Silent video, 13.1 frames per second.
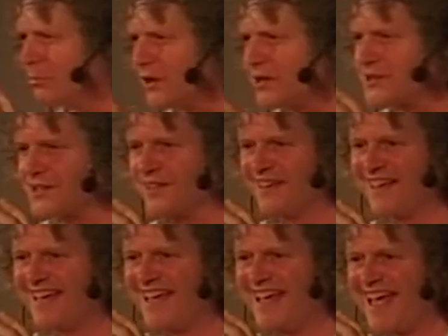person.
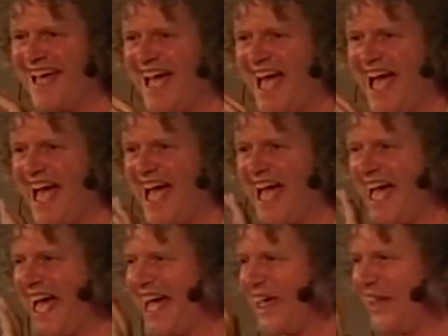
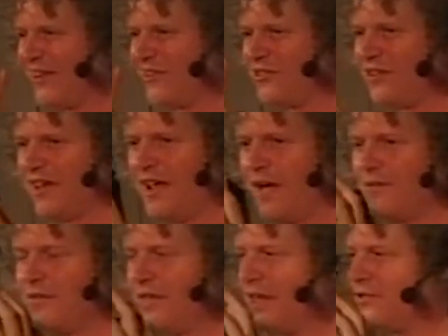And
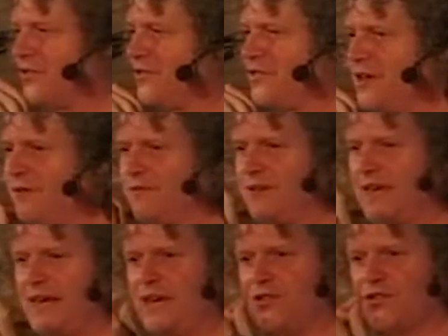it's as if
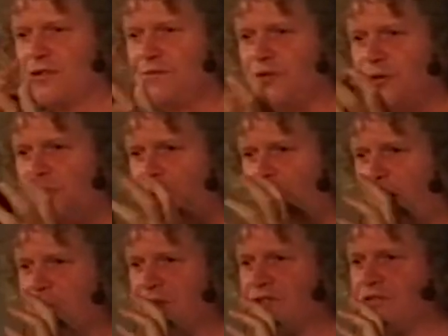each of you
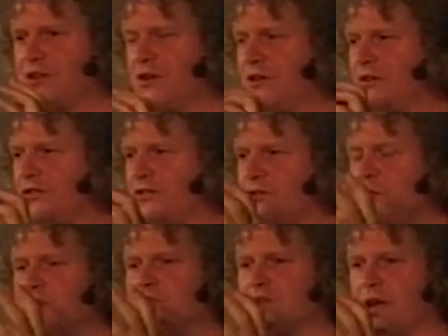are mysterious to
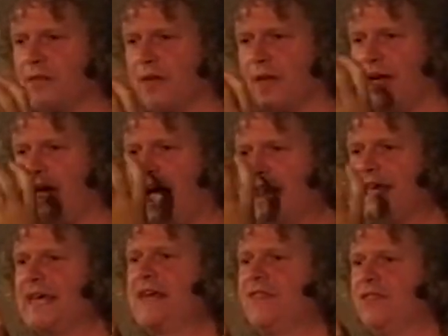each other, and
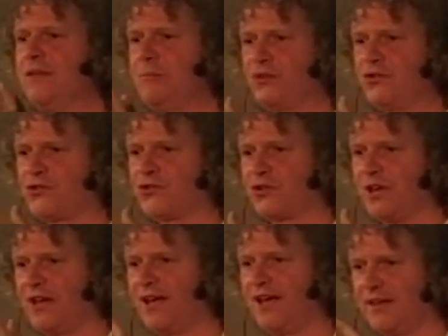in the
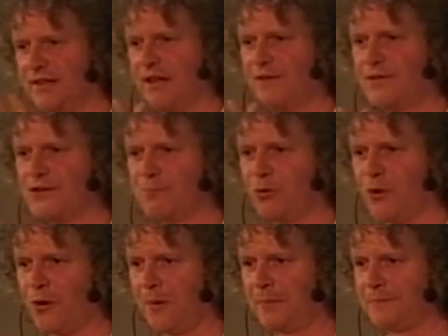mystery, love is
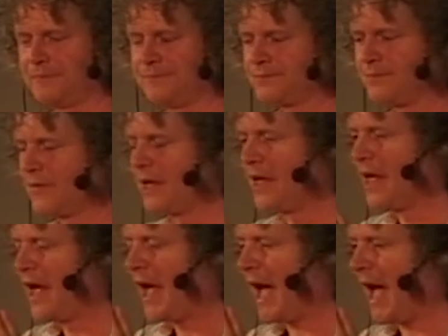born.
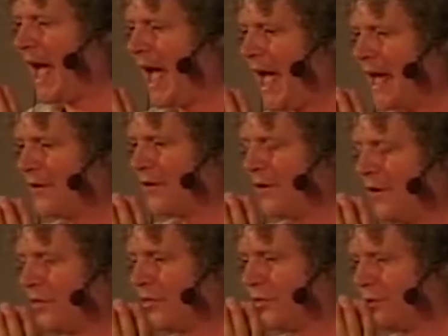And
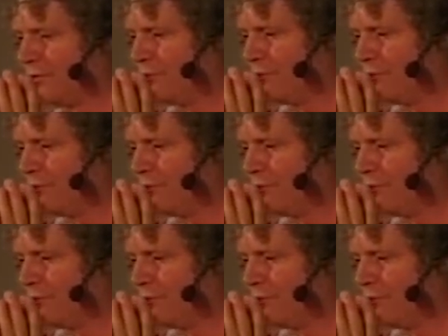the